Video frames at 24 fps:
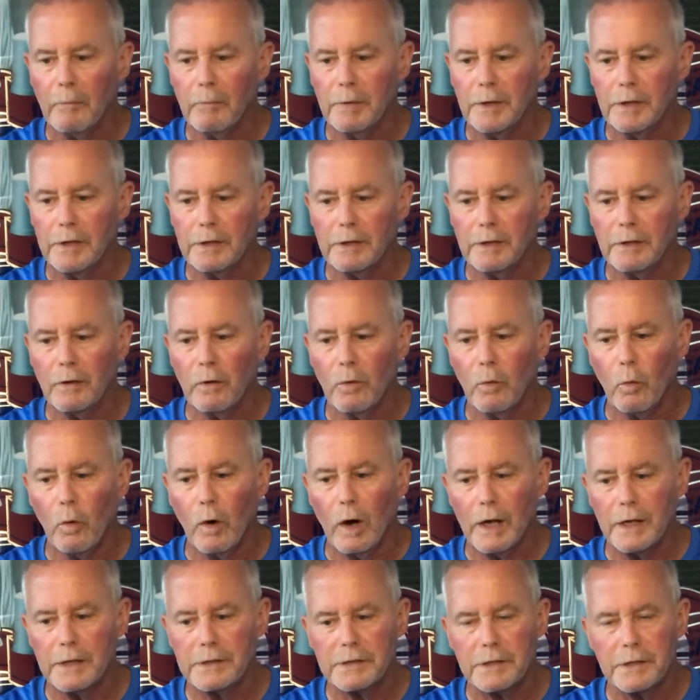be
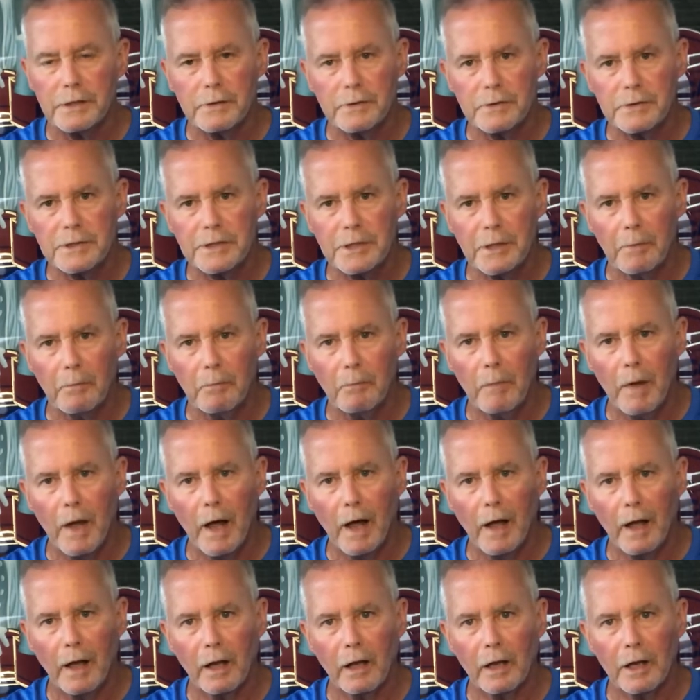wise to use some
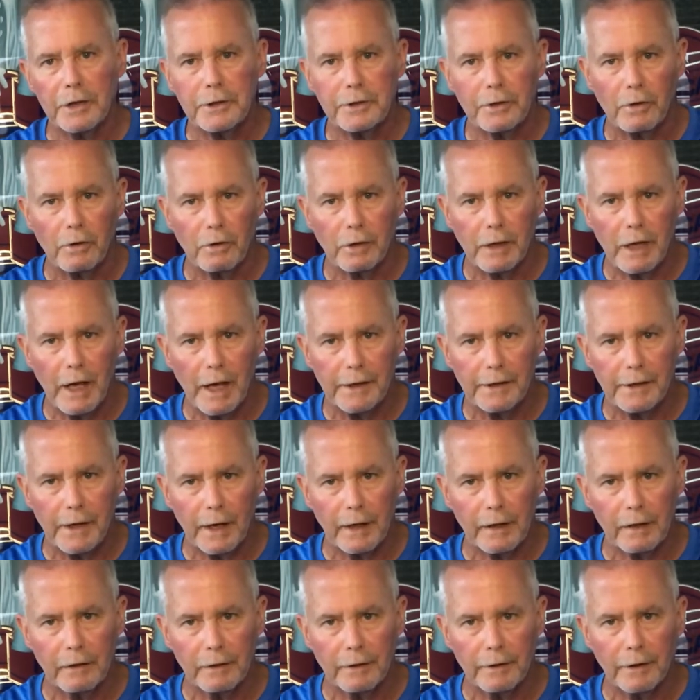electrical
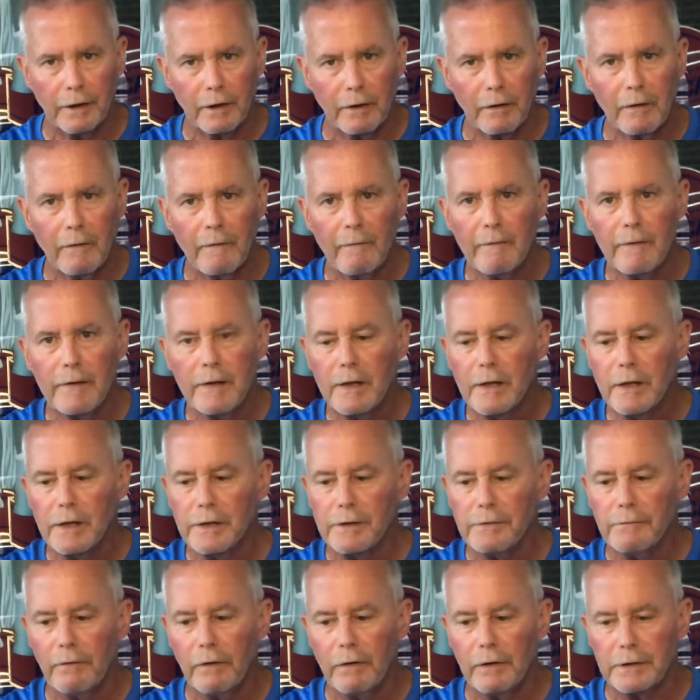contact cleaner.
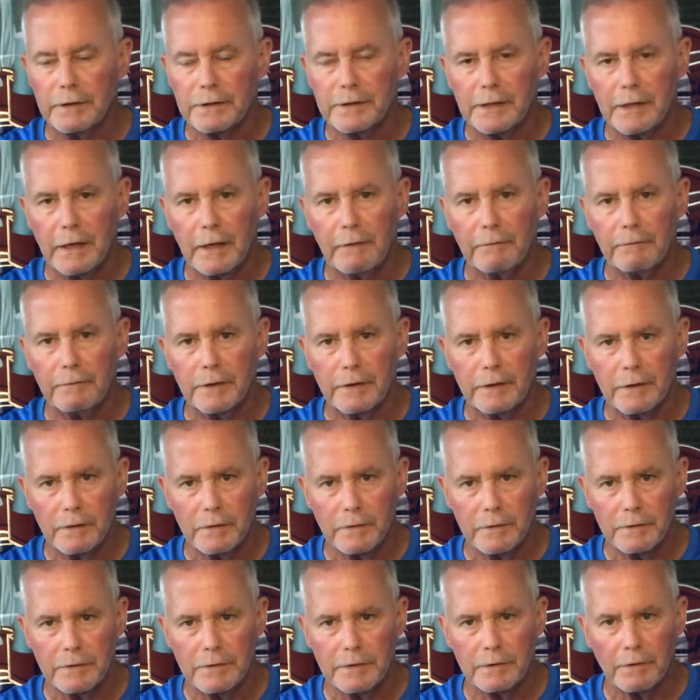It's very safe to
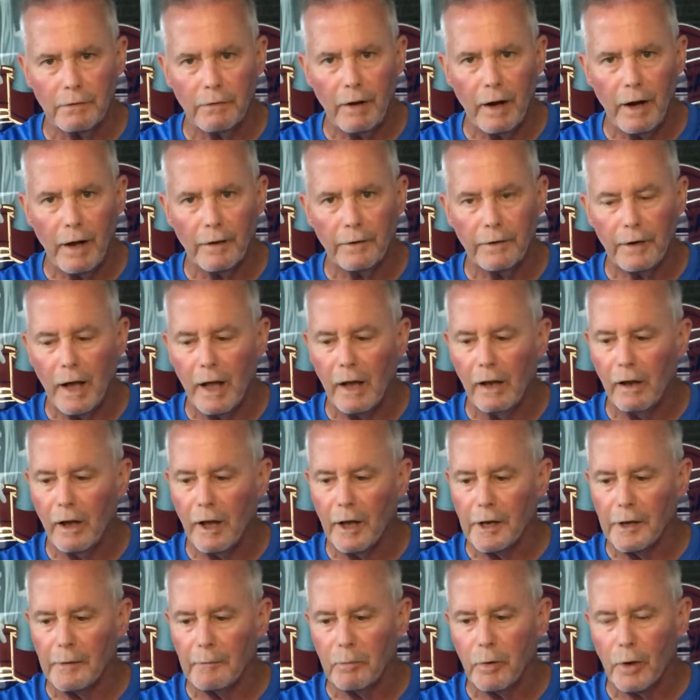use around
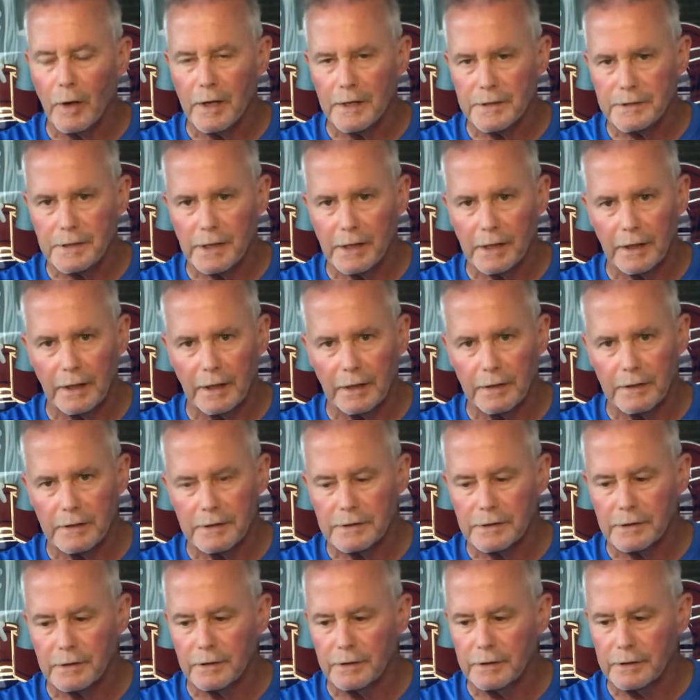nylon and plastic, and
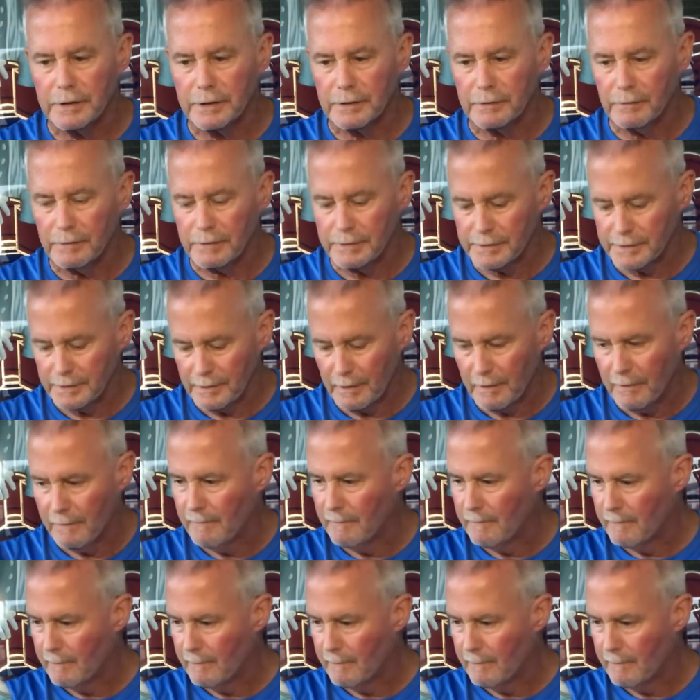is a good degreaser.